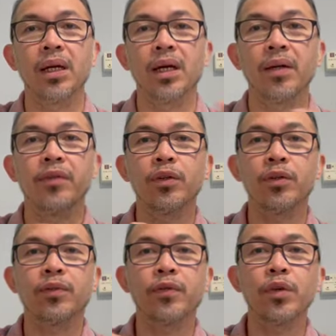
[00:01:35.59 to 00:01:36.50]
If you're
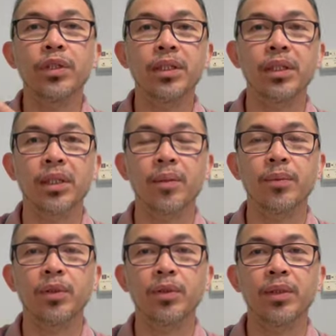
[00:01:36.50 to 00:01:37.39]
forcing them
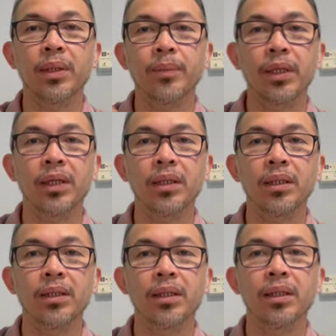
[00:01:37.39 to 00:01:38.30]
to do something,
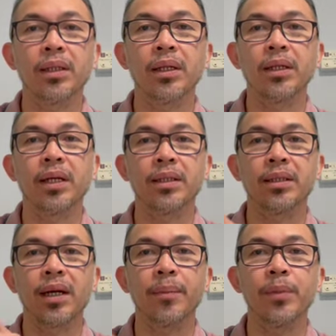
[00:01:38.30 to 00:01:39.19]
then that's
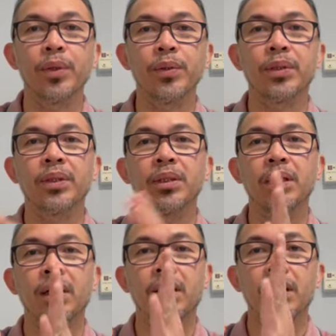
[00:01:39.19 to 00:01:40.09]
abuse.
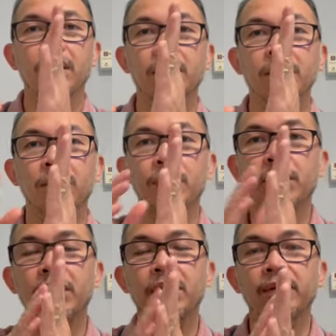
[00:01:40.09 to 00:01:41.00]
So
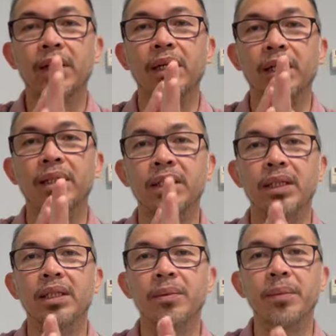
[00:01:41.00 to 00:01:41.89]
duty of care is
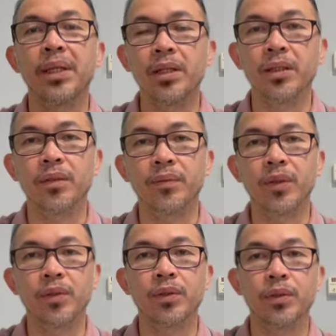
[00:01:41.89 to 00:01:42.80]
in the middle of
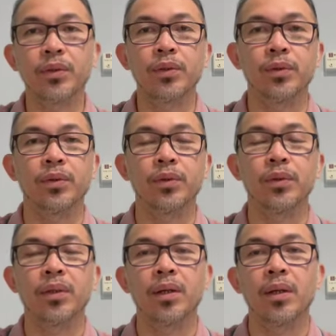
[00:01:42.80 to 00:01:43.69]
those two.
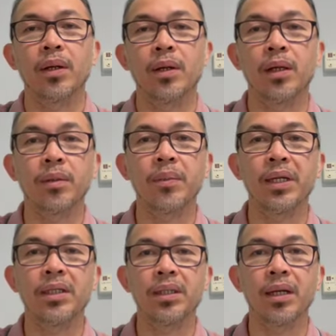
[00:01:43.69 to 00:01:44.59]
It
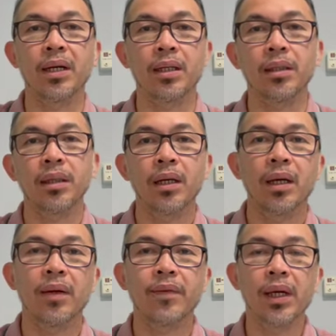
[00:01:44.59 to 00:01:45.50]
means that
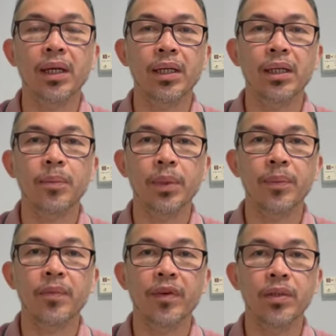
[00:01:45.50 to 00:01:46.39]
if they keep
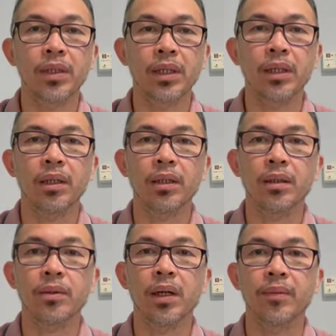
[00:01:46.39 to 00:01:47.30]
refusing
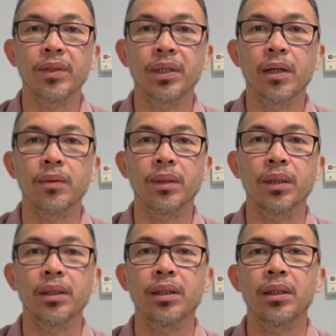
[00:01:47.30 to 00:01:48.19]
to have a
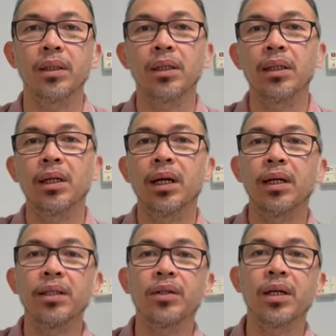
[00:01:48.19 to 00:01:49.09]
shower
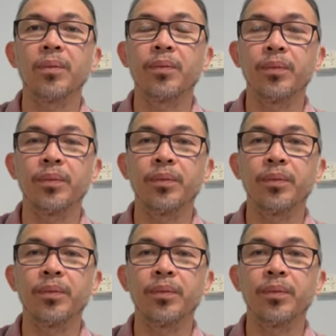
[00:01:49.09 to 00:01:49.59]
and you keep